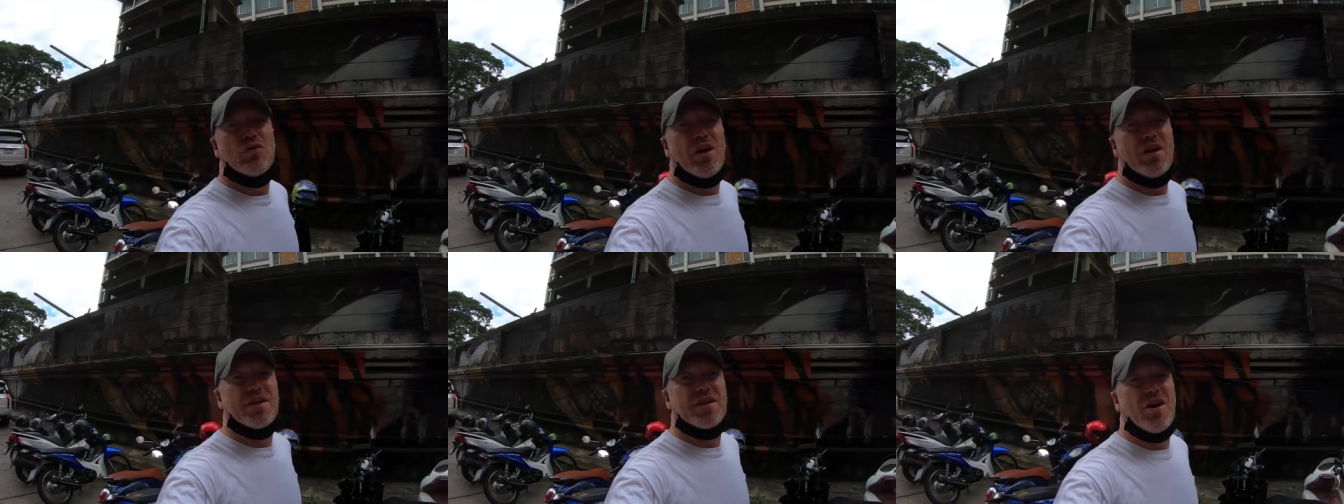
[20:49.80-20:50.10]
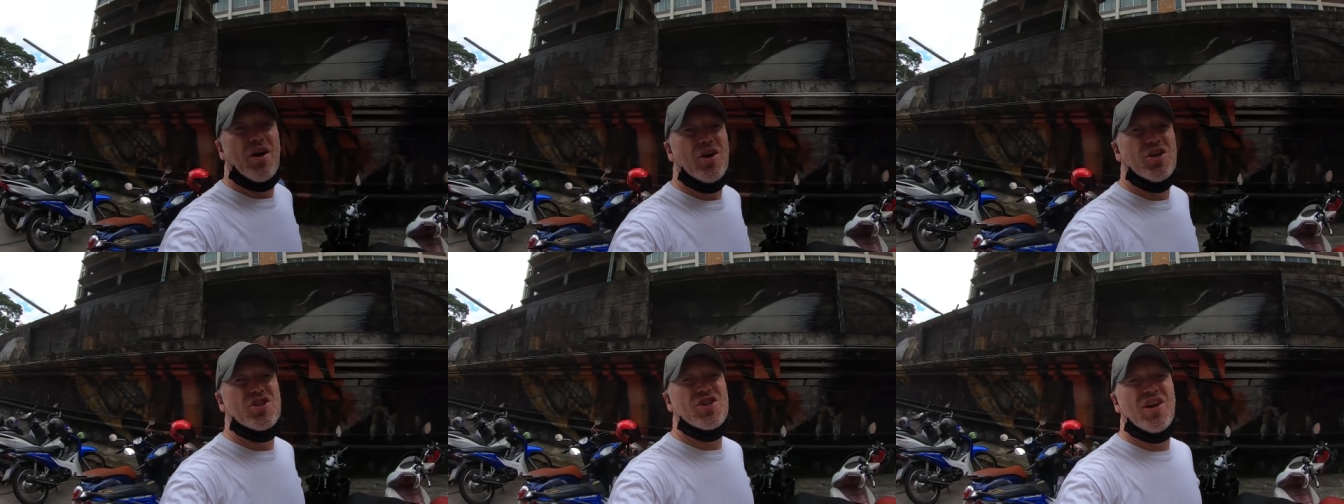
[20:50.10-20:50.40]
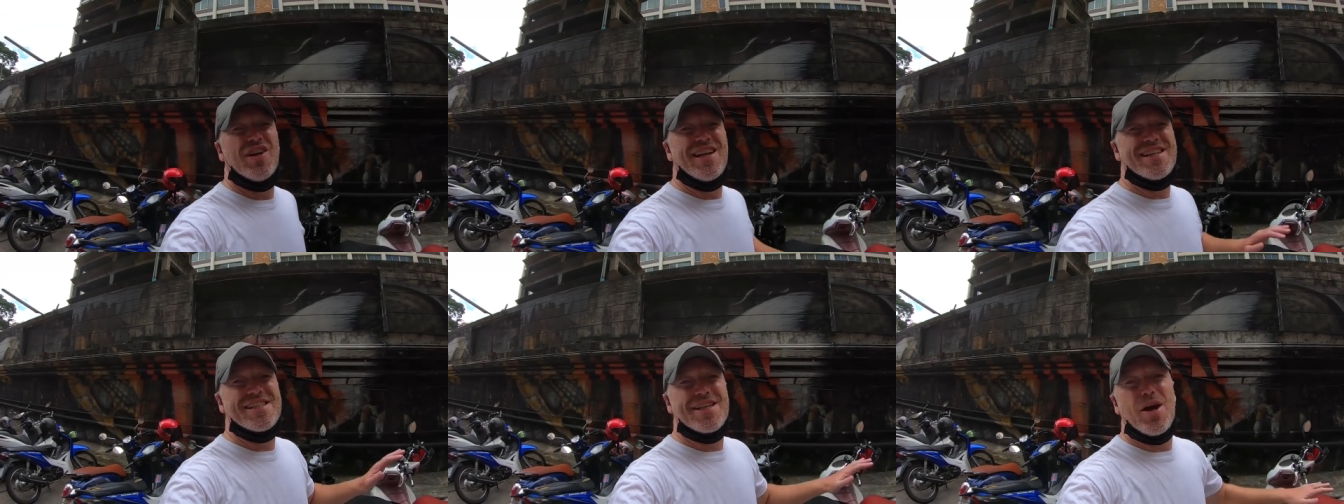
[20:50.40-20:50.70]
Right guys,
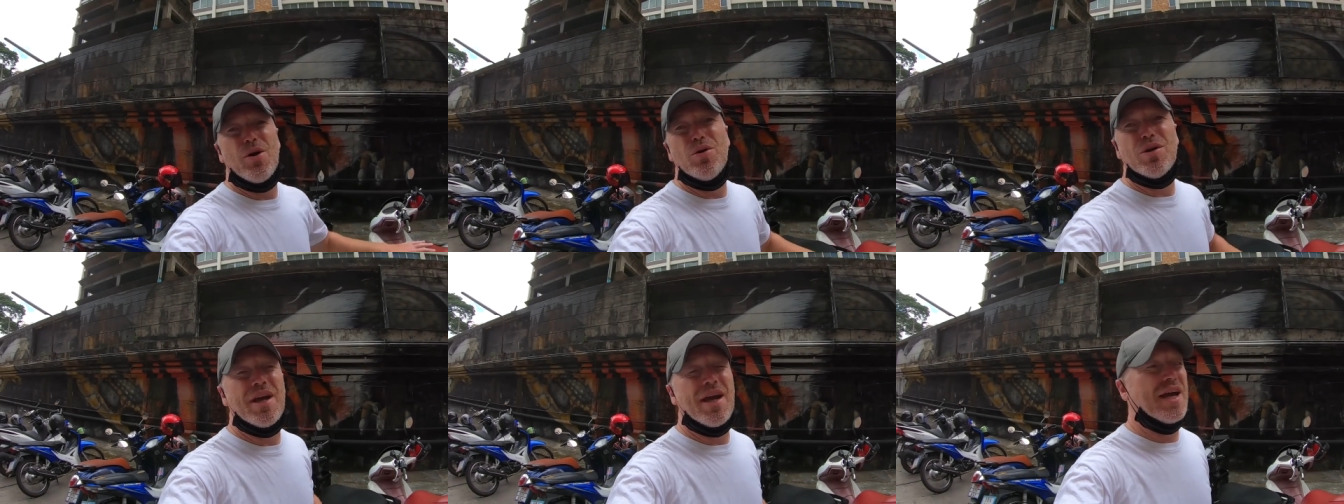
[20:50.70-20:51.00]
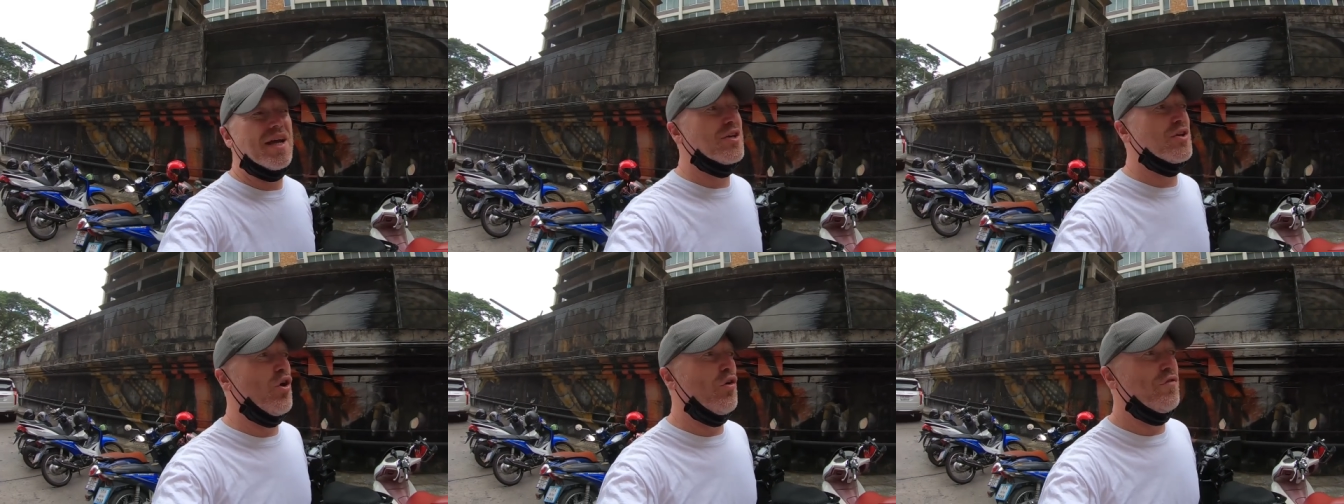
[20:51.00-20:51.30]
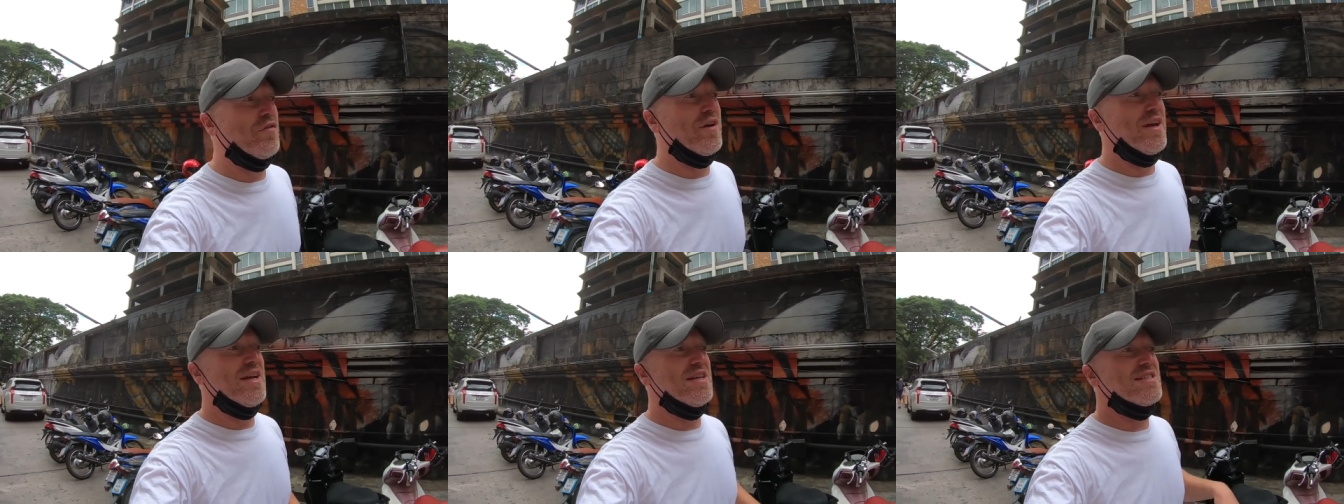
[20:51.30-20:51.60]
so let's go and get
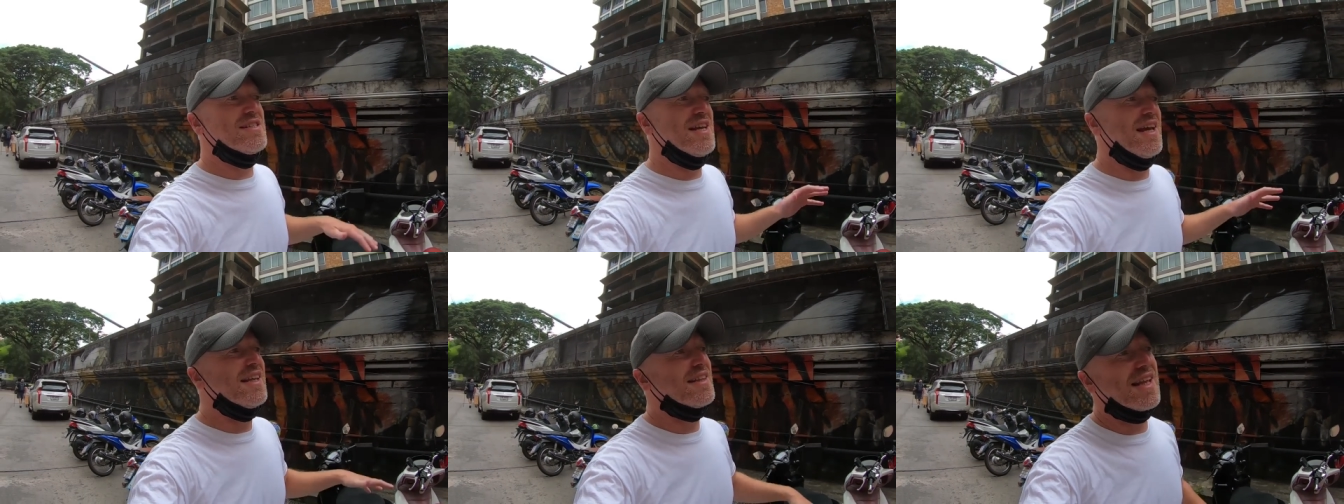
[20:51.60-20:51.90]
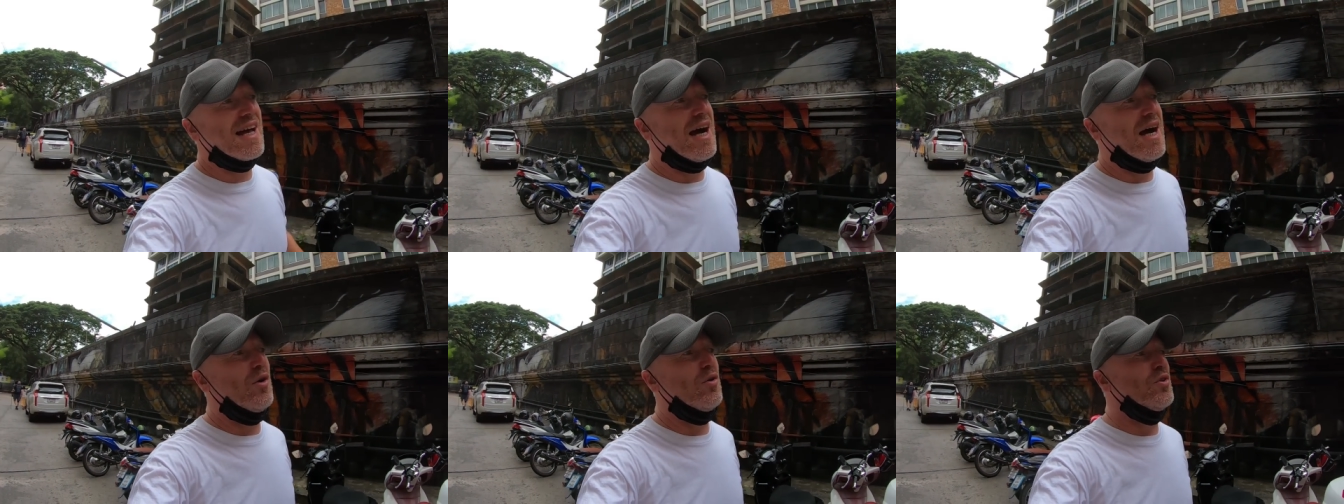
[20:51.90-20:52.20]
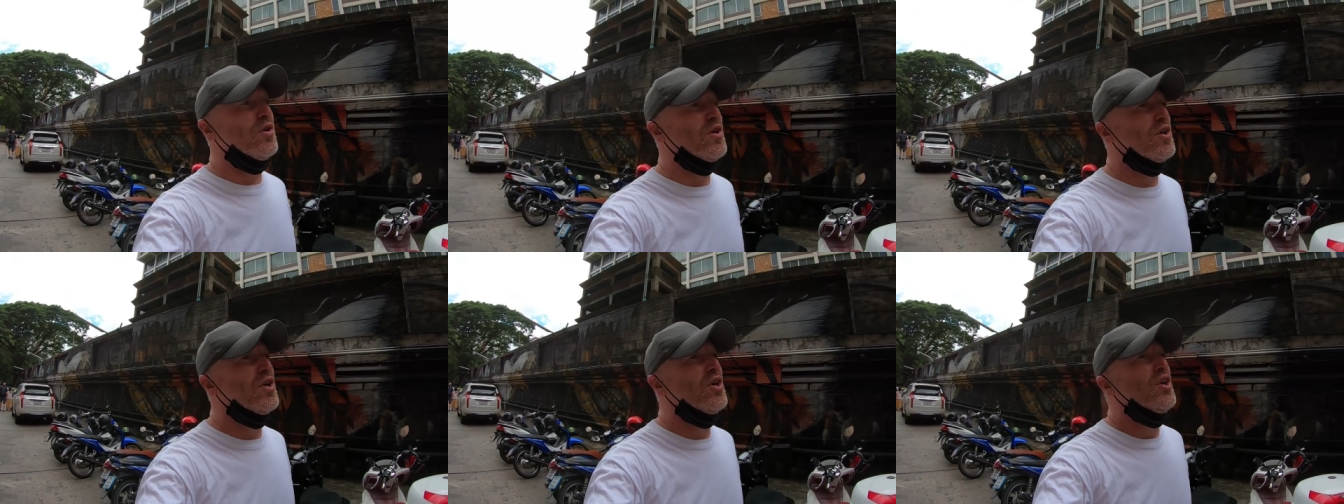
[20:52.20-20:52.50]
coffee, sit down,